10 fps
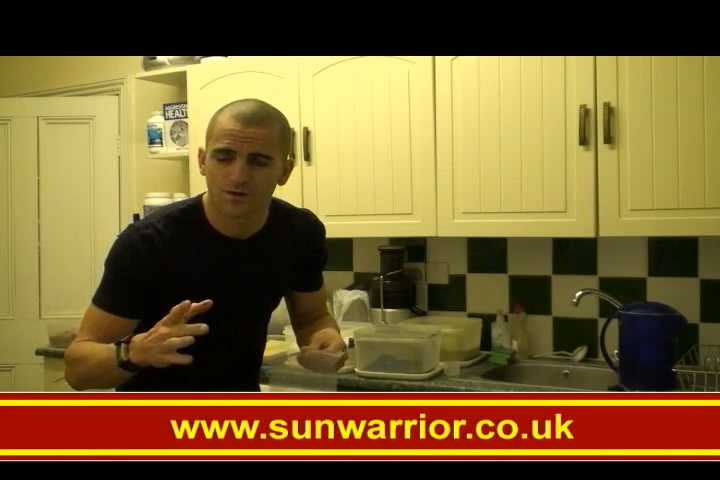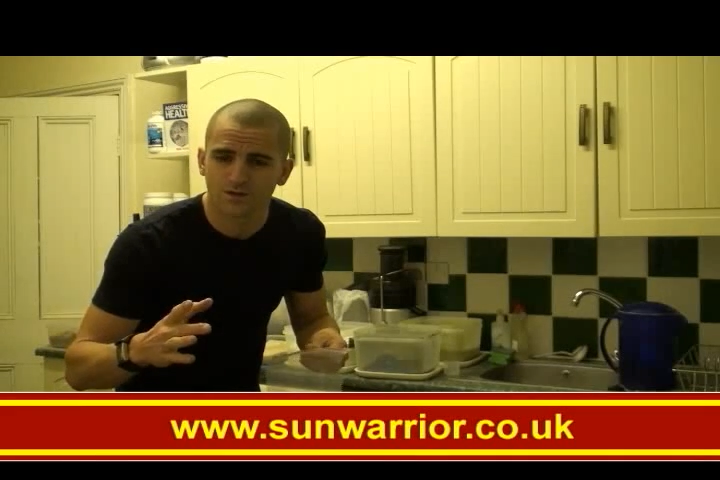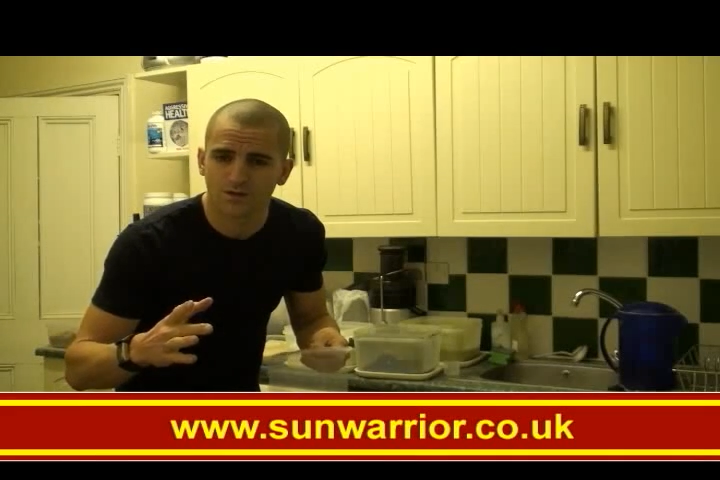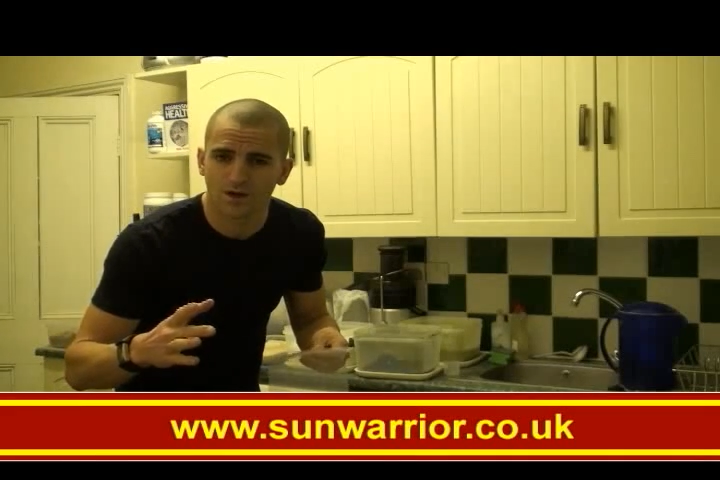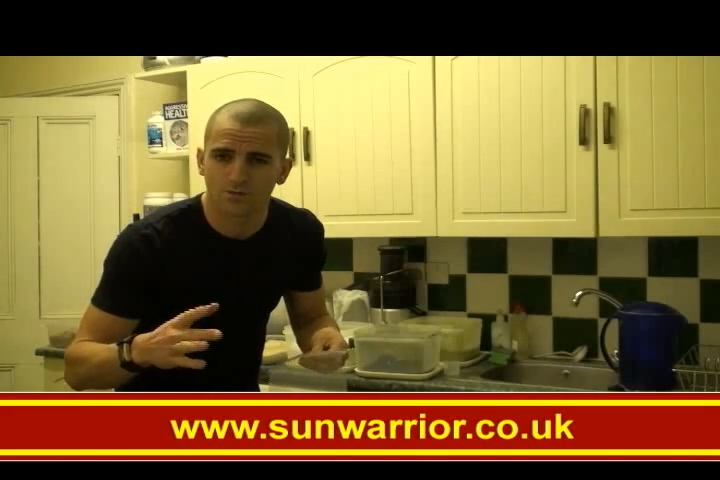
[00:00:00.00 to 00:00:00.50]

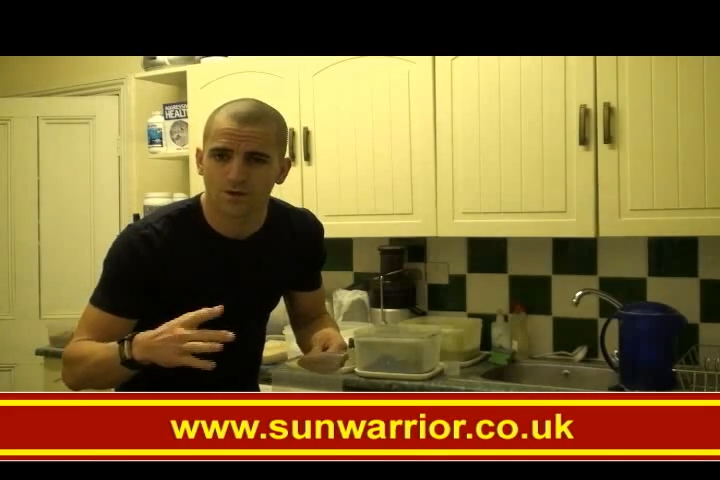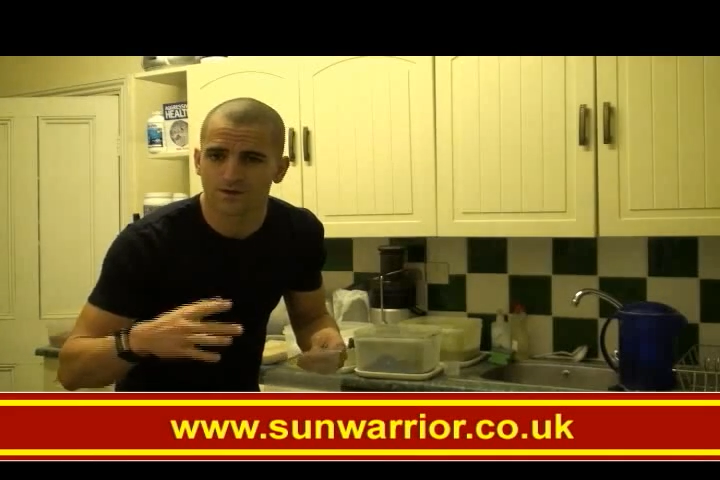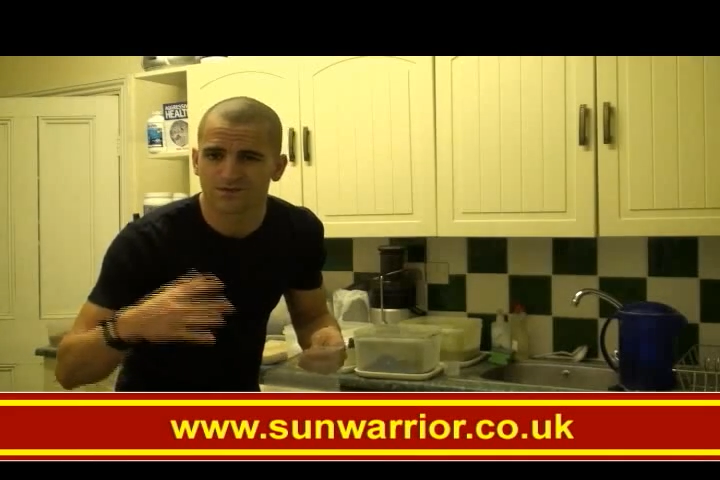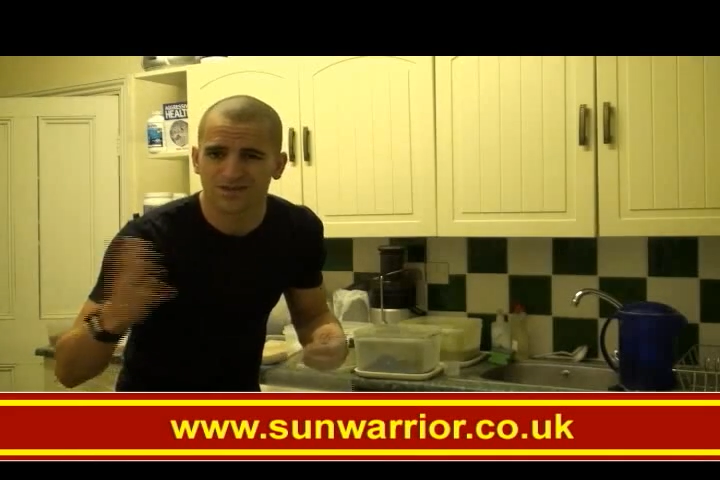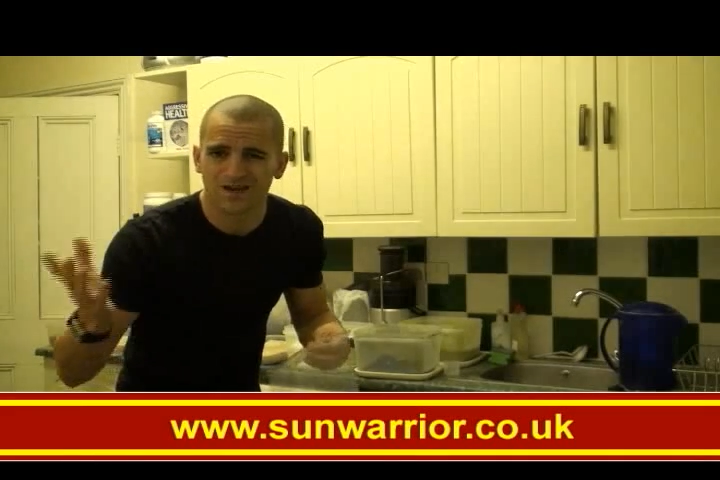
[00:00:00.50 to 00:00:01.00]
where the
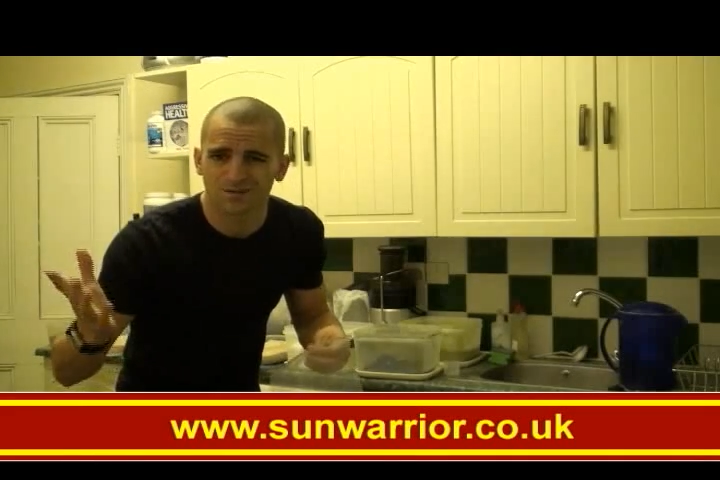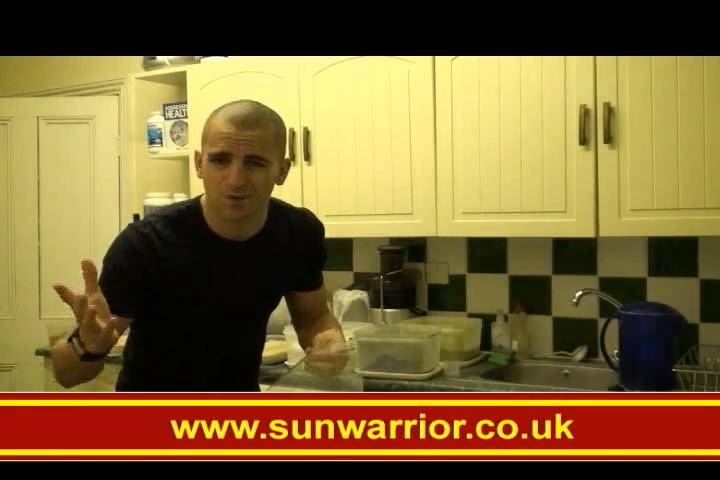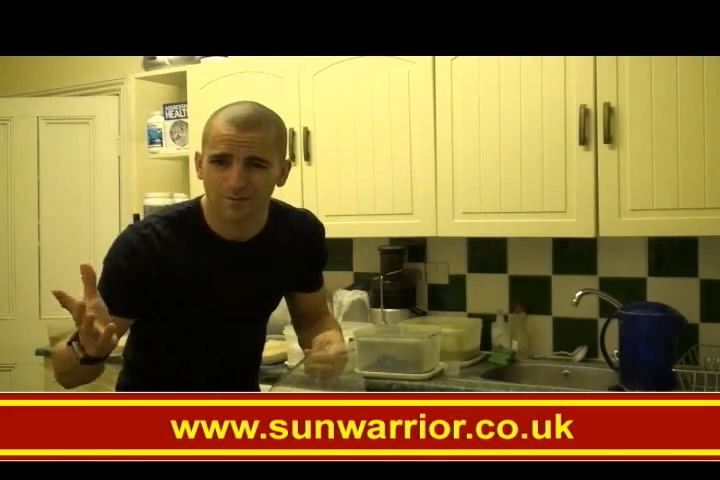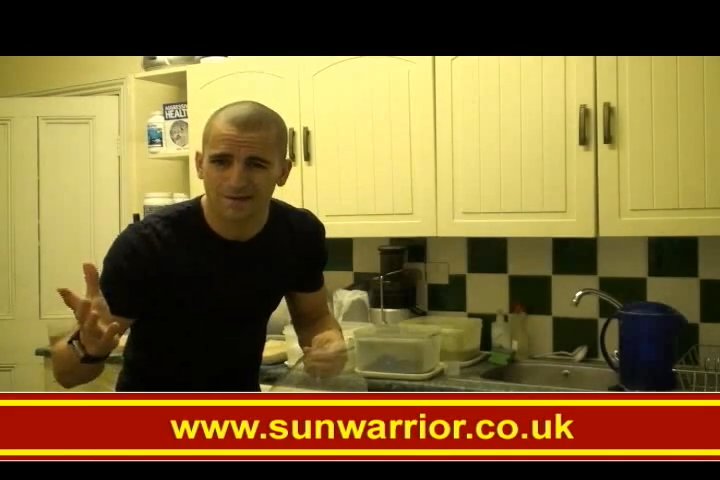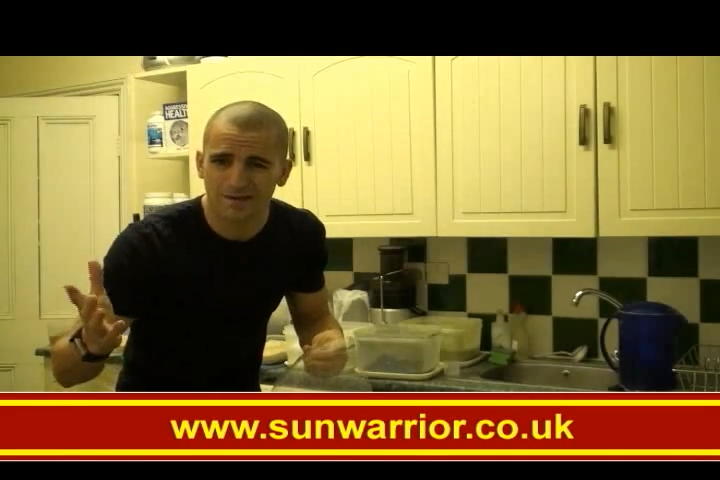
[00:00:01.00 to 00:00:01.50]
salad
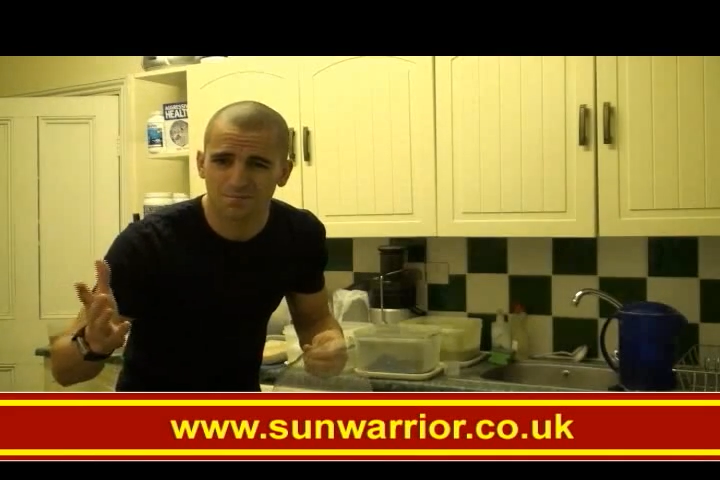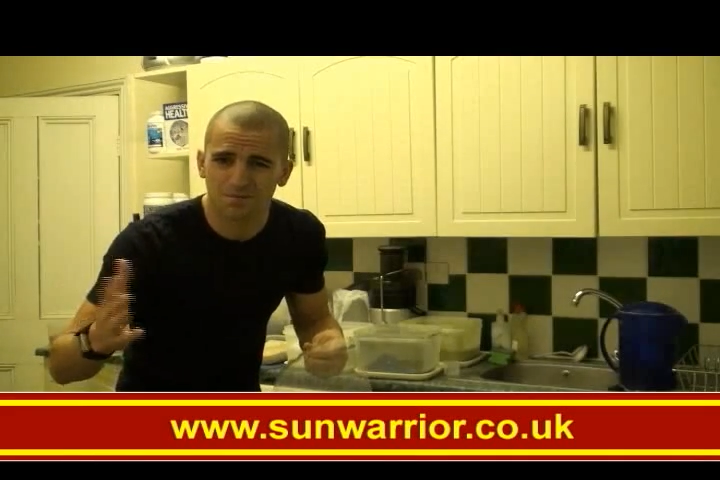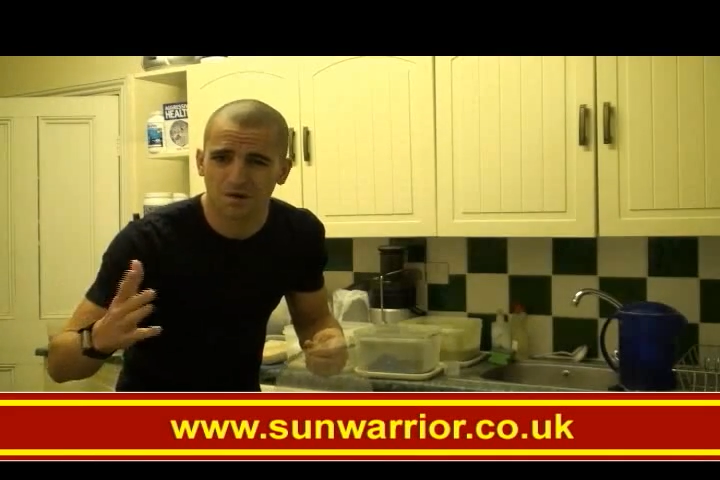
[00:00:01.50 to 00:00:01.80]
might be limp